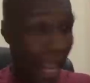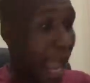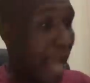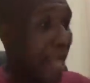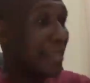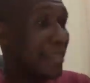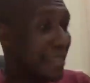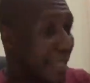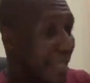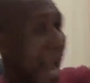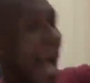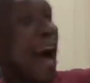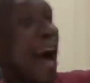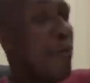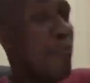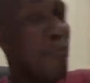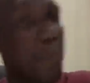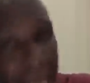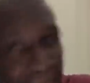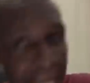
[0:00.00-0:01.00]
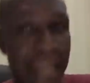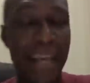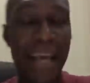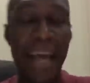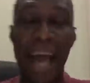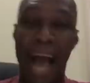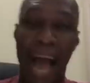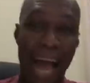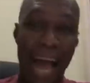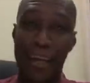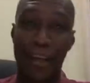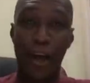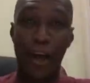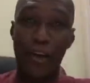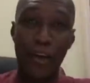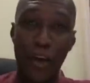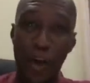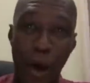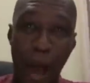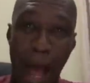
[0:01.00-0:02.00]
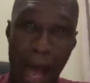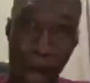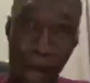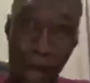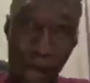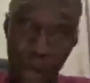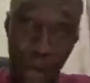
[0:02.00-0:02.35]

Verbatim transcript: and tell me I don't know how